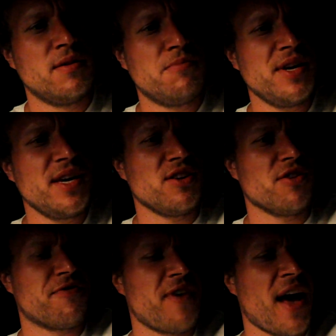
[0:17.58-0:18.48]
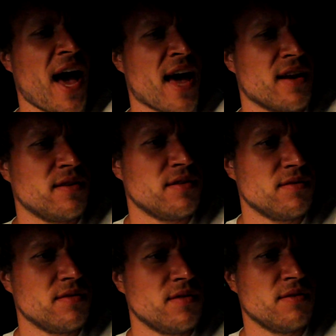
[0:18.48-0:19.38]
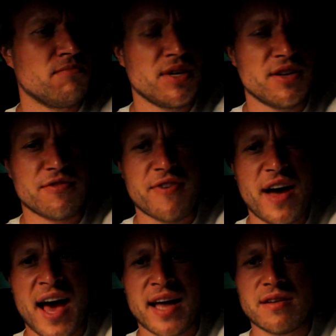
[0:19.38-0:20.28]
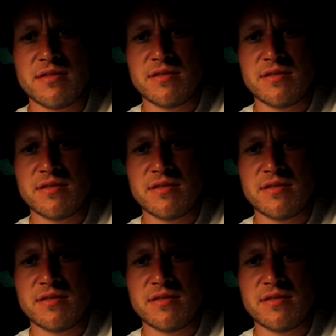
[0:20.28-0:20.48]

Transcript: Pete, you're fat. Pete, you're fat.